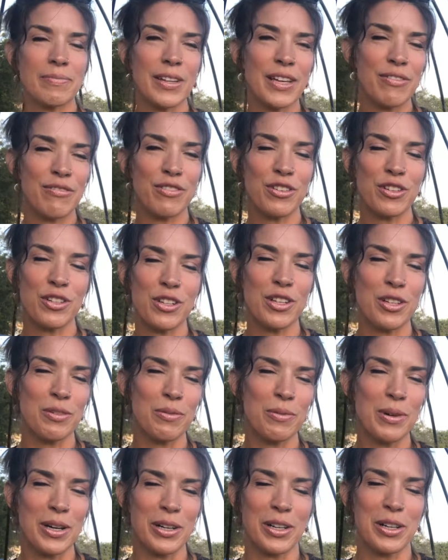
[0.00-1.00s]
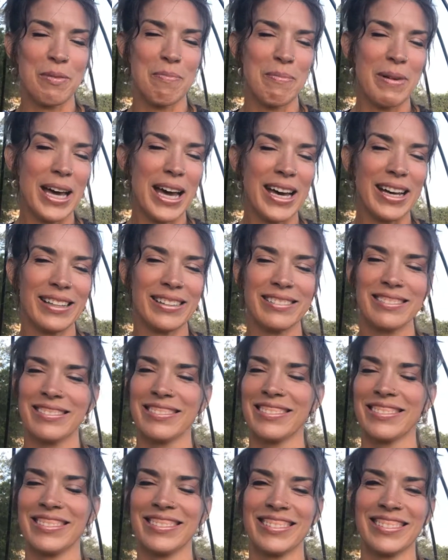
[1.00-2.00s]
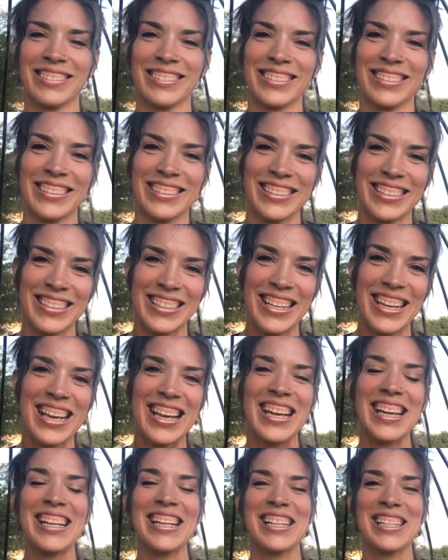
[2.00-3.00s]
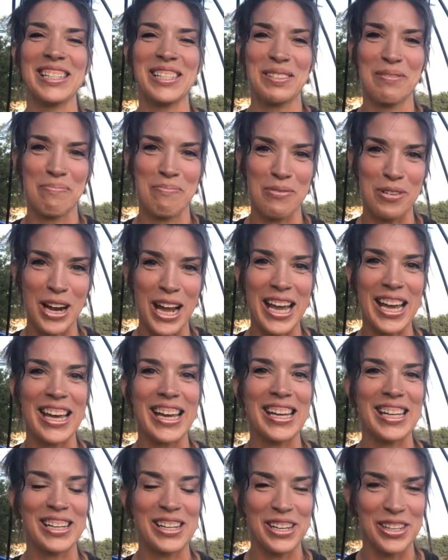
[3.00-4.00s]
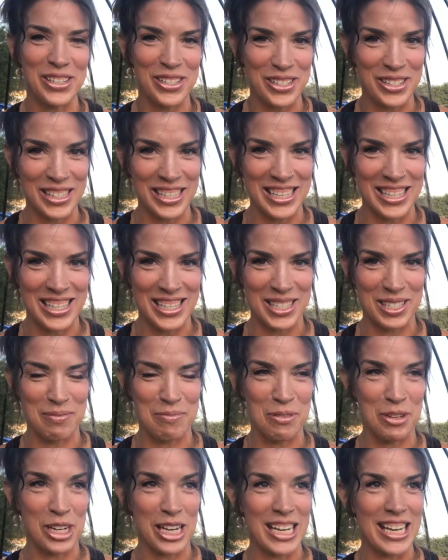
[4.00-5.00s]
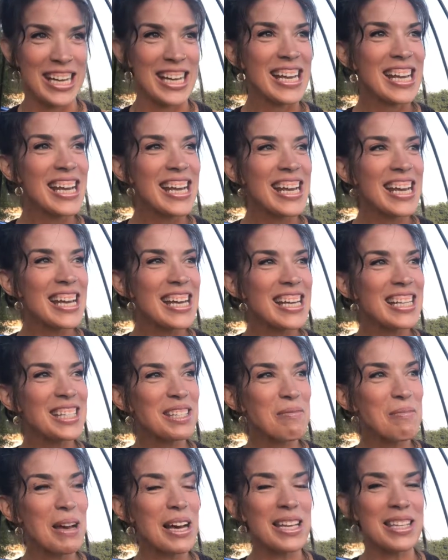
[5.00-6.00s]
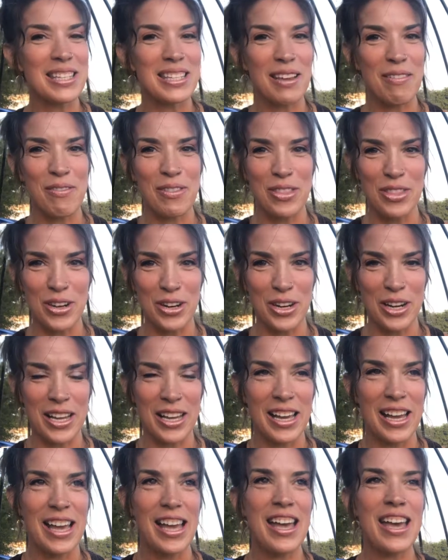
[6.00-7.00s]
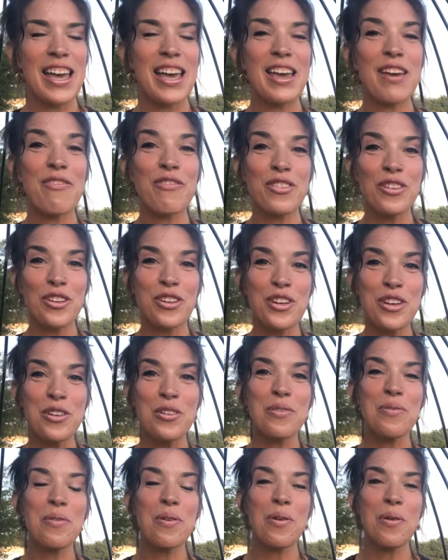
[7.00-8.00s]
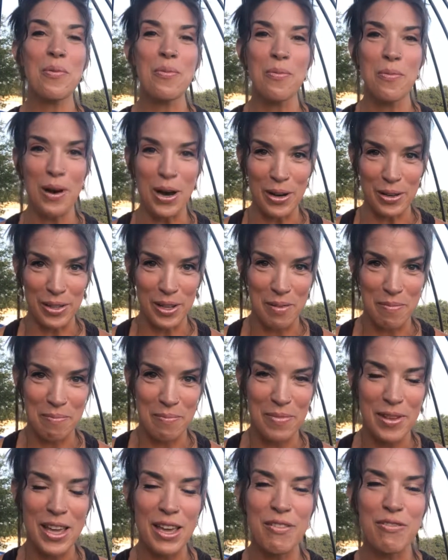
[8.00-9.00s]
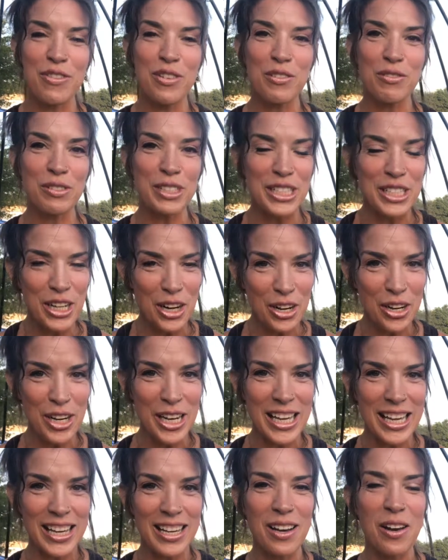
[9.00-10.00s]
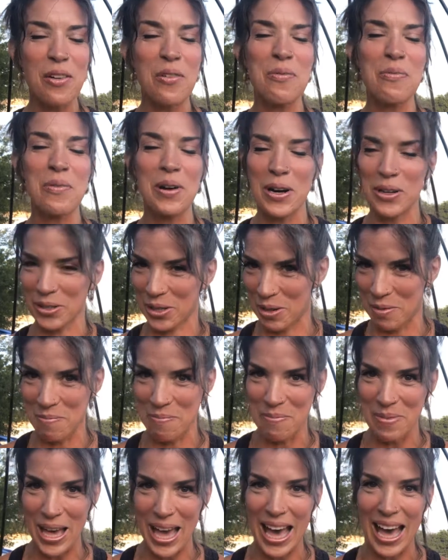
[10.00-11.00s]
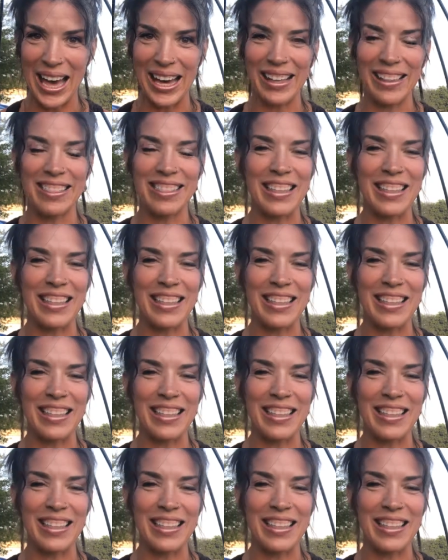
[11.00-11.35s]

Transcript: If you're new, welcome back. It is bright and early this morning. It's about 7:30. If you're new, welcome. If you're returning, welcome back.